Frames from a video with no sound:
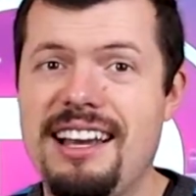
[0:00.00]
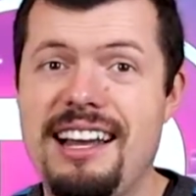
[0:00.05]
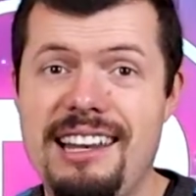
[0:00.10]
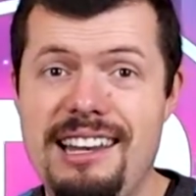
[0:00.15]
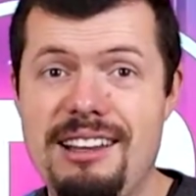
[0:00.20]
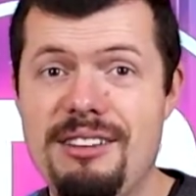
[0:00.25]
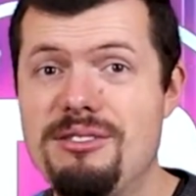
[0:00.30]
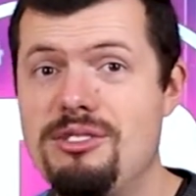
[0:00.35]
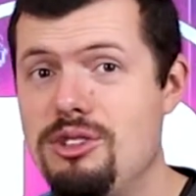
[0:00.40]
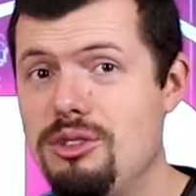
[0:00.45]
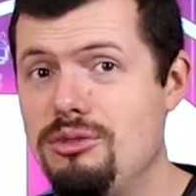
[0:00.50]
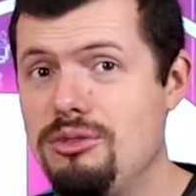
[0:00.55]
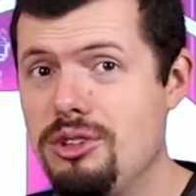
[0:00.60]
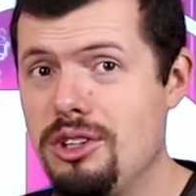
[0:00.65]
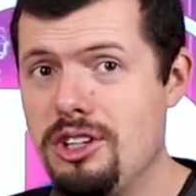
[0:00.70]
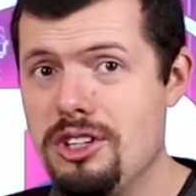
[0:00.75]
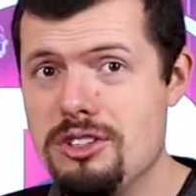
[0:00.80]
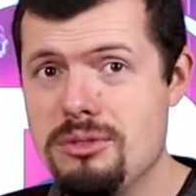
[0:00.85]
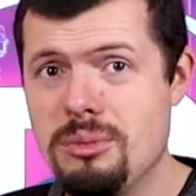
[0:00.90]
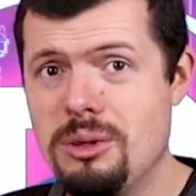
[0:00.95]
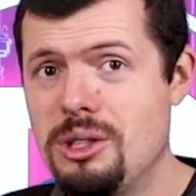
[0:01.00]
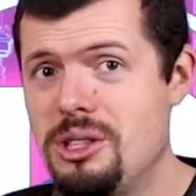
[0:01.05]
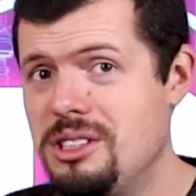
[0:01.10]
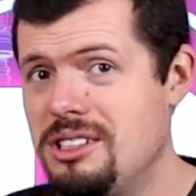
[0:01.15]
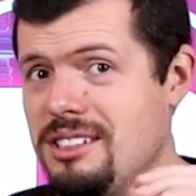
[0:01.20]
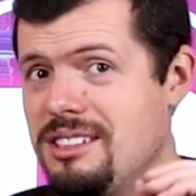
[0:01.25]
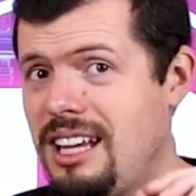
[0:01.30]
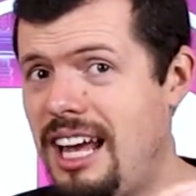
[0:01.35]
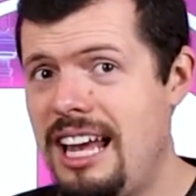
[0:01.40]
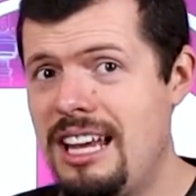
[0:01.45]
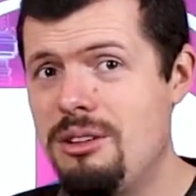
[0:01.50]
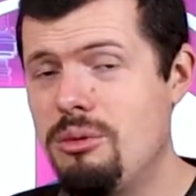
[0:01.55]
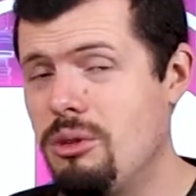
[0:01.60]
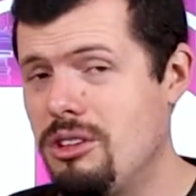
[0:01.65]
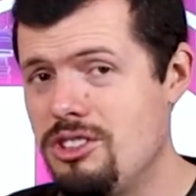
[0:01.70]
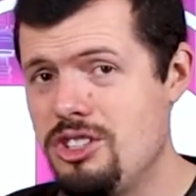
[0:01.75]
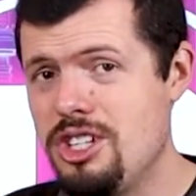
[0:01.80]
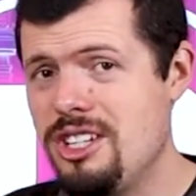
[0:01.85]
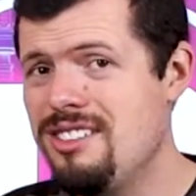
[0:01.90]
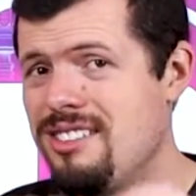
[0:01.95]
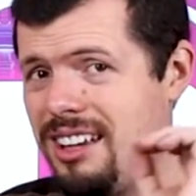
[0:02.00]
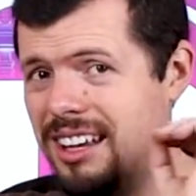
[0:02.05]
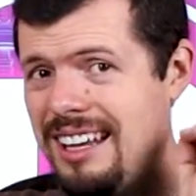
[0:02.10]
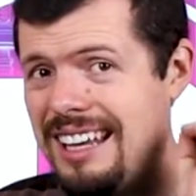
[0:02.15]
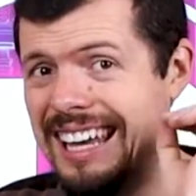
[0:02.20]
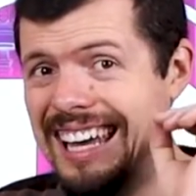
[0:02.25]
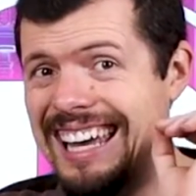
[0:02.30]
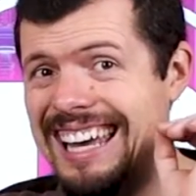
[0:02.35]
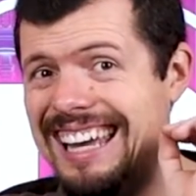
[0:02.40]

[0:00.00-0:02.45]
I love 240Hz monitors, and with G-Sync